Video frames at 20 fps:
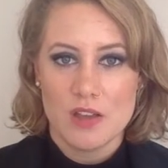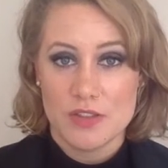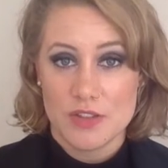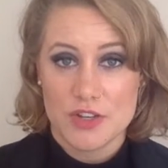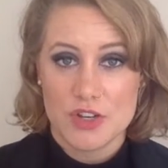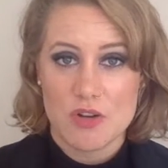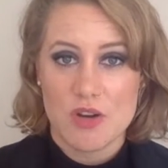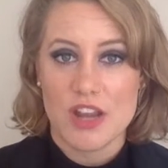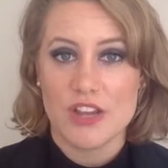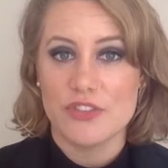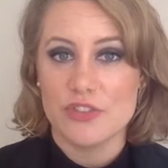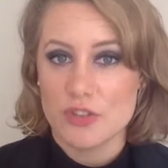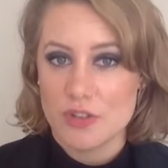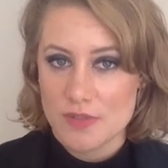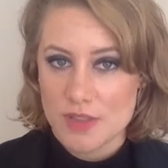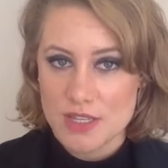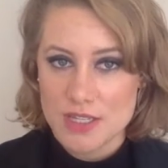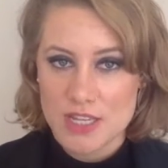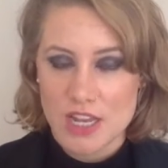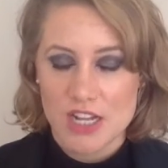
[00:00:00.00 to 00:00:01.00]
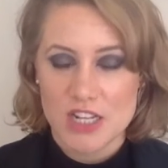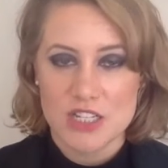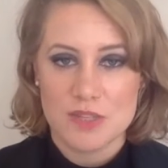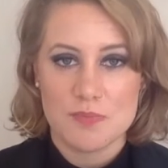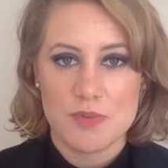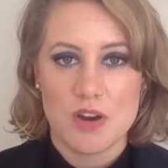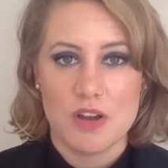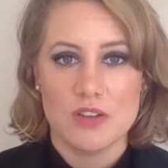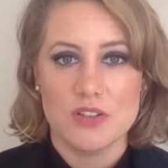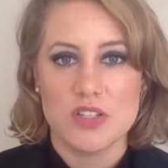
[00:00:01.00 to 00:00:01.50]
duration of the sales
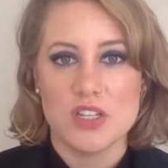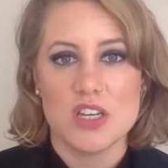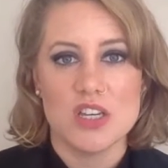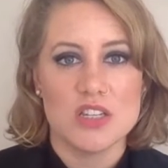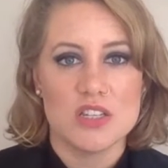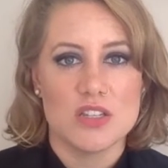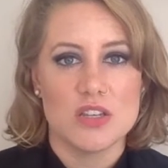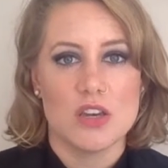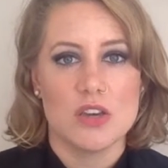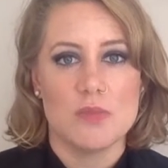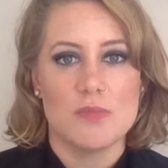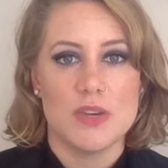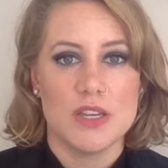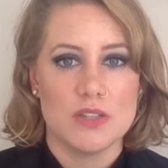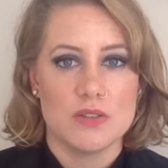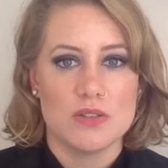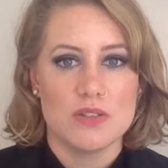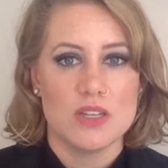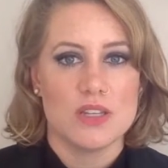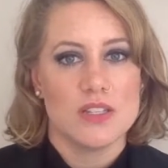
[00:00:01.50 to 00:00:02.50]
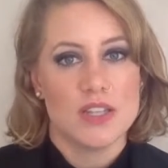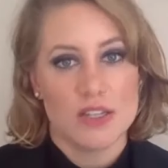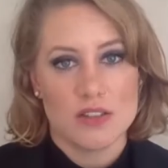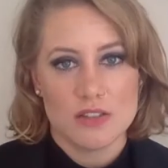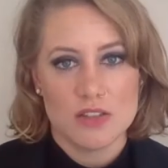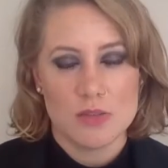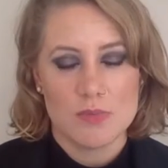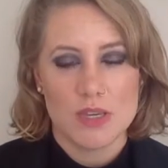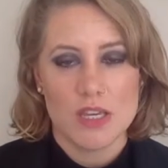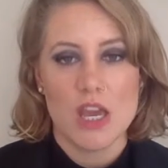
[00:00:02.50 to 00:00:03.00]
process. So B2C tends
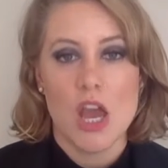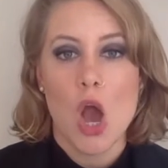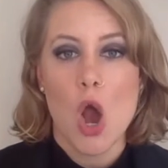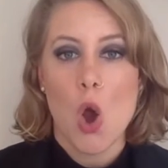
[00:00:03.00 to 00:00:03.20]
to be